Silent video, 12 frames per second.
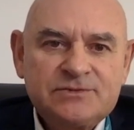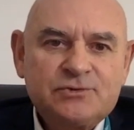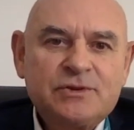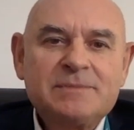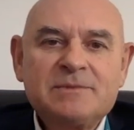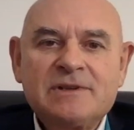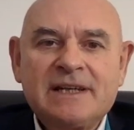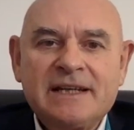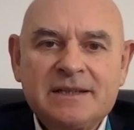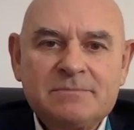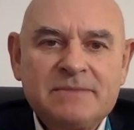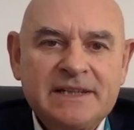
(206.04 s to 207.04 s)

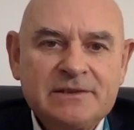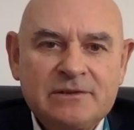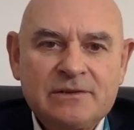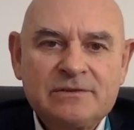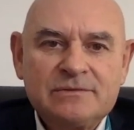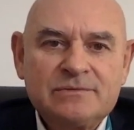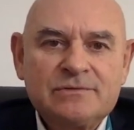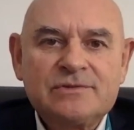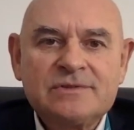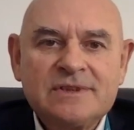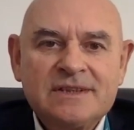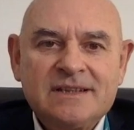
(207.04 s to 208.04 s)
tremor-like
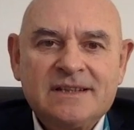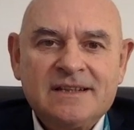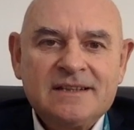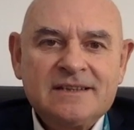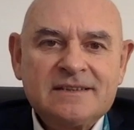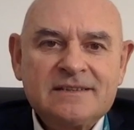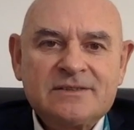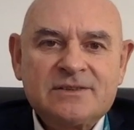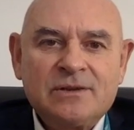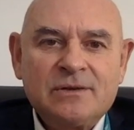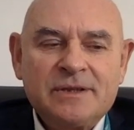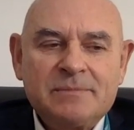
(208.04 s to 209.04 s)
myoclonus.
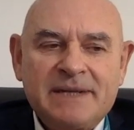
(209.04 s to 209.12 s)
So the